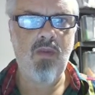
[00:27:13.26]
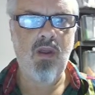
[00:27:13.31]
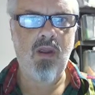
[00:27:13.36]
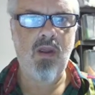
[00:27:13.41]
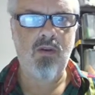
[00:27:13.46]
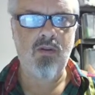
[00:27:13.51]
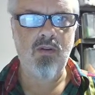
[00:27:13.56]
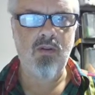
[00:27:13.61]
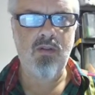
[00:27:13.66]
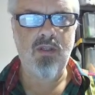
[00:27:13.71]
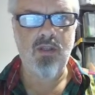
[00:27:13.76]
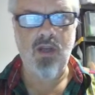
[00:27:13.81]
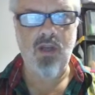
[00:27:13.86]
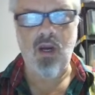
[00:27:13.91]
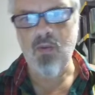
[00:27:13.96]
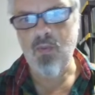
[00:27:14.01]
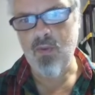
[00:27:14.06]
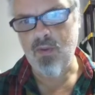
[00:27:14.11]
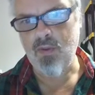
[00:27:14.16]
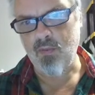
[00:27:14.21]
could
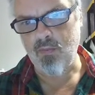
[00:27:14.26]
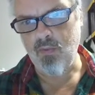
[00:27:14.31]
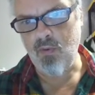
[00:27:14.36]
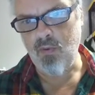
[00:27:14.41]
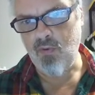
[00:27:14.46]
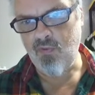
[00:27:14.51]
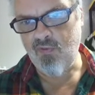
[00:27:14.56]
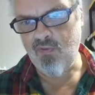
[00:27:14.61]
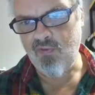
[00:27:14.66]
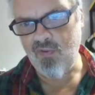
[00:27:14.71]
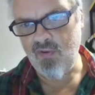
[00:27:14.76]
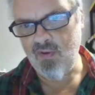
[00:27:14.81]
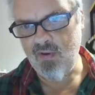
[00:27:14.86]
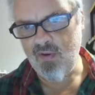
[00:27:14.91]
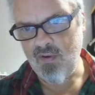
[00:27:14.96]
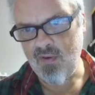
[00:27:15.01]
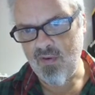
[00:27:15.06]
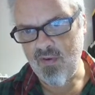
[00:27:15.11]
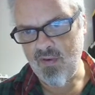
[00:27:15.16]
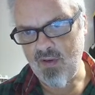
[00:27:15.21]
start with a roof
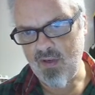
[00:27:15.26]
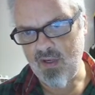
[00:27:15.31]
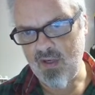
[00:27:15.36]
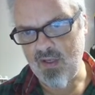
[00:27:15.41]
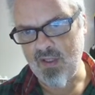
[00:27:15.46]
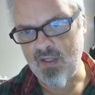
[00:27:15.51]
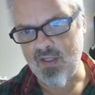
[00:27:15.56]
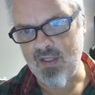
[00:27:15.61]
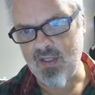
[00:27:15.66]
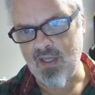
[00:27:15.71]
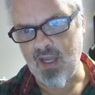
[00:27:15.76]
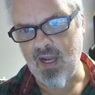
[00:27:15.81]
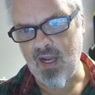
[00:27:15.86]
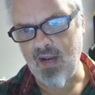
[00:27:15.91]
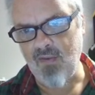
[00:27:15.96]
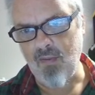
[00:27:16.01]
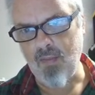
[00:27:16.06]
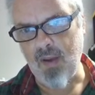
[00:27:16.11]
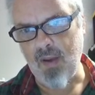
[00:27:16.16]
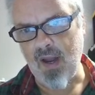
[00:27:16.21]
instead of
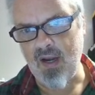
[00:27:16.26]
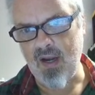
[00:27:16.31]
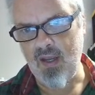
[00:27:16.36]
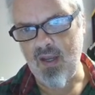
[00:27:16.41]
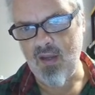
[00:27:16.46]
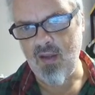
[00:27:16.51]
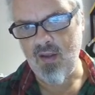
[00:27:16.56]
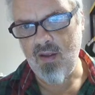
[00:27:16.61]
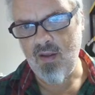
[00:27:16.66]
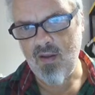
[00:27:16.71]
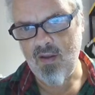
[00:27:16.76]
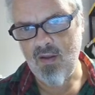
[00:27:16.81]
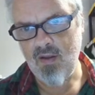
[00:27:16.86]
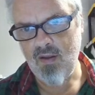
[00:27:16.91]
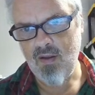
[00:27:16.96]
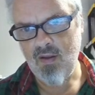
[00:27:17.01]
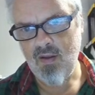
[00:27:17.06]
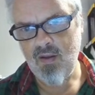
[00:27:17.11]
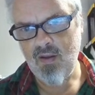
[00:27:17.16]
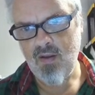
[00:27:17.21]
a body,
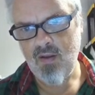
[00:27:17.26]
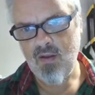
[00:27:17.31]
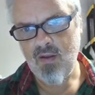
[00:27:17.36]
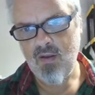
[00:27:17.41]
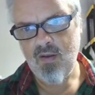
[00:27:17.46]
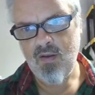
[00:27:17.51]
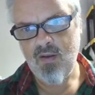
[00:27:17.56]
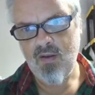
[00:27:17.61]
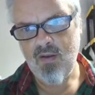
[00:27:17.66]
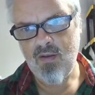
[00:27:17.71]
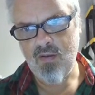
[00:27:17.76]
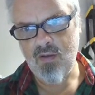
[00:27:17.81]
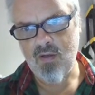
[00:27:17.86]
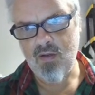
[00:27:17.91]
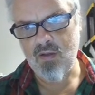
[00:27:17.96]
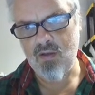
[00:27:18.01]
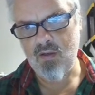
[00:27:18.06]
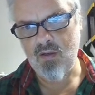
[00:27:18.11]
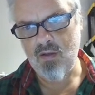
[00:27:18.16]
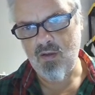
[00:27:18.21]

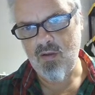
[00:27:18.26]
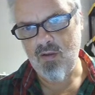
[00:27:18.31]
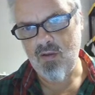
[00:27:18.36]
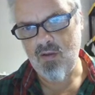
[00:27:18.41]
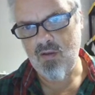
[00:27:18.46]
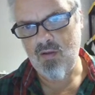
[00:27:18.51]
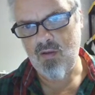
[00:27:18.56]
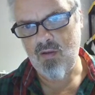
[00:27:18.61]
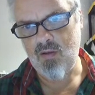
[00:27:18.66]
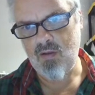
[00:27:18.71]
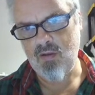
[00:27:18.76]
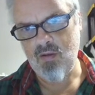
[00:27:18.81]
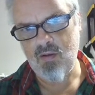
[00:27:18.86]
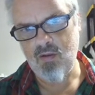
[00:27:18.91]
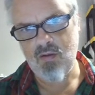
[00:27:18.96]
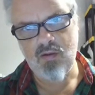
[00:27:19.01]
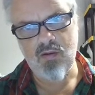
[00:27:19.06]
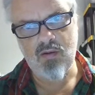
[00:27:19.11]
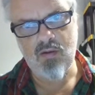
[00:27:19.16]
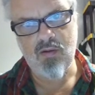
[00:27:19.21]
just
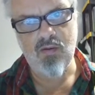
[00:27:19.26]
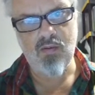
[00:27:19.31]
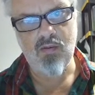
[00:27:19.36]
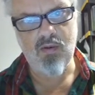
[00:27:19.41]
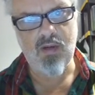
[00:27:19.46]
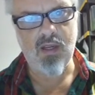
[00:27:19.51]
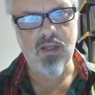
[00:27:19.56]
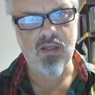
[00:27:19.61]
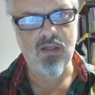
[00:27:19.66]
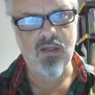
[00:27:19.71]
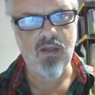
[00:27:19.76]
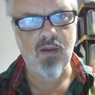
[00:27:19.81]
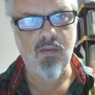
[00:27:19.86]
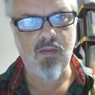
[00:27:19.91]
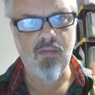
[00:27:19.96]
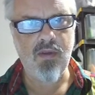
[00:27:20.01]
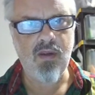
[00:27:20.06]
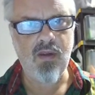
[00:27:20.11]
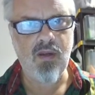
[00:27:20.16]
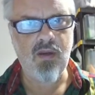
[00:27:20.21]
to get
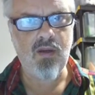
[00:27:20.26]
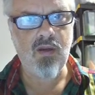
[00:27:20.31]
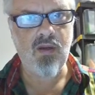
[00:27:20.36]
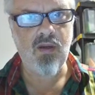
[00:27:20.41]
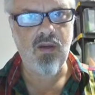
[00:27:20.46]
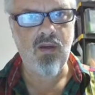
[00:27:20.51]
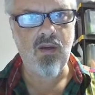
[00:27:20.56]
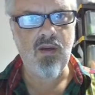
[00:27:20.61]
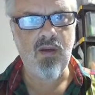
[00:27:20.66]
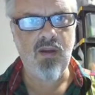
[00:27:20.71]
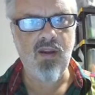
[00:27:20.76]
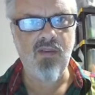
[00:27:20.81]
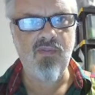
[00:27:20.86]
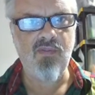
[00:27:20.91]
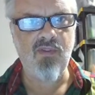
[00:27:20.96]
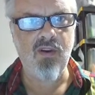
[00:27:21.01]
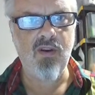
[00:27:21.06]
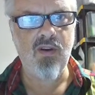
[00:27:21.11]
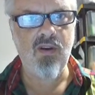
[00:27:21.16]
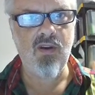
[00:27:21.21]
something
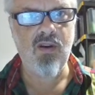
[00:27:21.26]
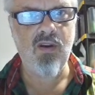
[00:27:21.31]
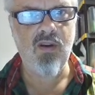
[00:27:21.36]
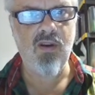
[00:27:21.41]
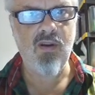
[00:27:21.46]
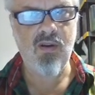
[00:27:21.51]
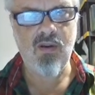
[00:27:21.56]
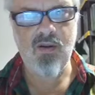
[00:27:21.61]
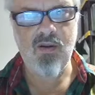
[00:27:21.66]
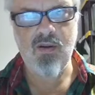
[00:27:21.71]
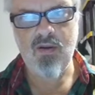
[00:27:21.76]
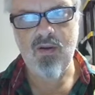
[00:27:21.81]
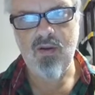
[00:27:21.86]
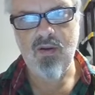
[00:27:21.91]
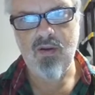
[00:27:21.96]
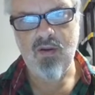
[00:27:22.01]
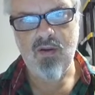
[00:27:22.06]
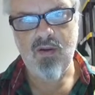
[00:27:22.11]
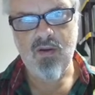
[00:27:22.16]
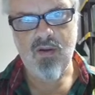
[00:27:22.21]
different.
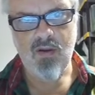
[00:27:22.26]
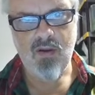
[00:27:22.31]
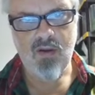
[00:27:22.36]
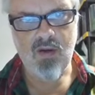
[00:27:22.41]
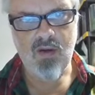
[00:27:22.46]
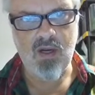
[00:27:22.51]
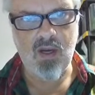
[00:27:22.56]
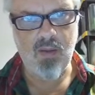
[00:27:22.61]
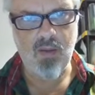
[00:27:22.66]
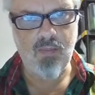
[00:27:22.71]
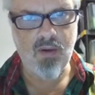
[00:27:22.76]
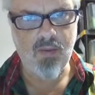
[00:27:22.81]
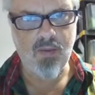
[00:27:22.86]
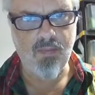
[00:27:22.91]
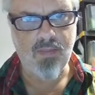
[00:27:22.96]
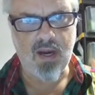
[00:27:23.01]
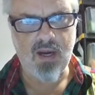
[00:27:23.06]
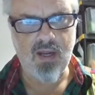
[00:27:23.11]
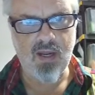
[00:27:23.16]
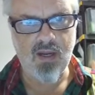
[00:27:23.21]
Can I put a
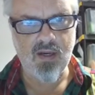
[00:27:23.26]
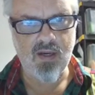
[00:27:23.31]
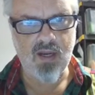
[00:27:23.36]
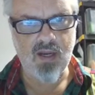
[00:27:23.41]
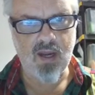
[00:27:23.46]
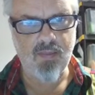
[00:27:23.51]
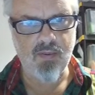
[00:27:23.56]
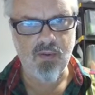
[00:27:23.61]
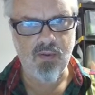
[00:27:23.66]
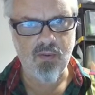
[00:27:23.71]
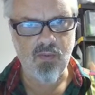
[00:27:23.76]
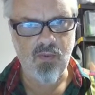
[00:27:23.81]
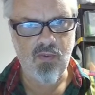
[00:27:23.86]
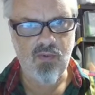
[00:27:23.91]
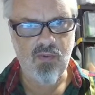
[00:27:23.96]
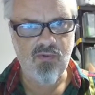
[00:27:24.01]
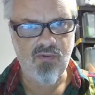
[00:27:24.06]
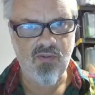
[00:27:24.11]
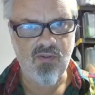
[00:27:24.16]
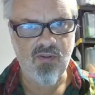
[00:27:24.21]
body on top of the
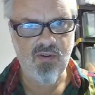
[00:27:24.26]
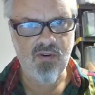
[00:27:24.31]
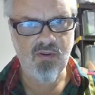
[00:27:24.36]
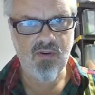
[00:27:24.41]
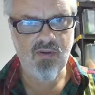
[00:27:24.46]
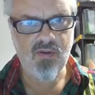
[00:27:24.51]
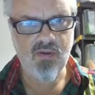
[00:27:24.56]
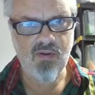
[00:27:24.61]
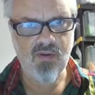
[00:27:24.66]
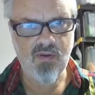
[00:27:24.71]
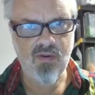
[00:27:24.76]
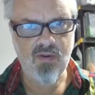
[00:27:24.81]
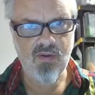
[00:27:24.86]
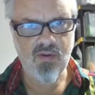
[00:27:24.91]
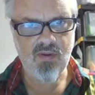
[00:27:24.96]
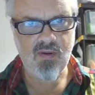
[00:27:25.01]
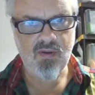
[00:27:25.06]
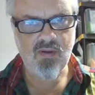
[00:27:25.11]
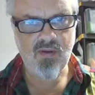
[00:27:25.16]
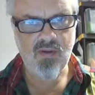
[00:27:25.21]
roof?
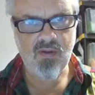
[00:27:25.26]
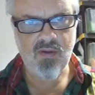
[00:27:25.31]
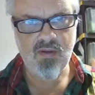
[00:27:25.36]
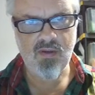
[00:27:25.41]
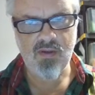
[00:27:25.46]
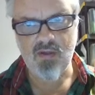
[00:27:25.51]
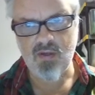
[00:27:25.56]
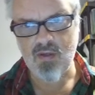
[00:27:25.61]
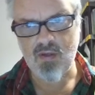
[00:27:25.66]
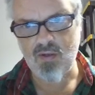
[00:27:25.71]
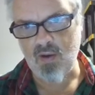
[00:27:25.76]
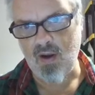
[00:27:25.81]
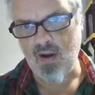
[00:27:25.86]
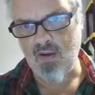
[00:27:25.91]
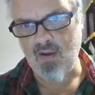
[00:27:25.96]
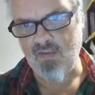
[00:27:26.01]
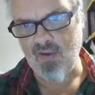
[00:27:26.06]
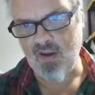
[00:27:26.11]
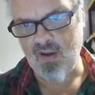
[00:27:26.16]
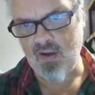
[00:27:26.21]
Let's just try to
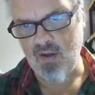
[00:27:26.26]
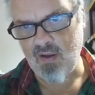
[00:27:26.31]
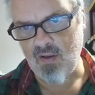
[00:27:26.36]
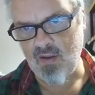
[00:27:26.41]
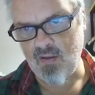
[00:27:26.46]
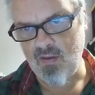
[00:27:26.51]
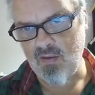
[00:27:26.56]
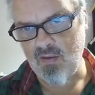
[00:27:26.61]
find out.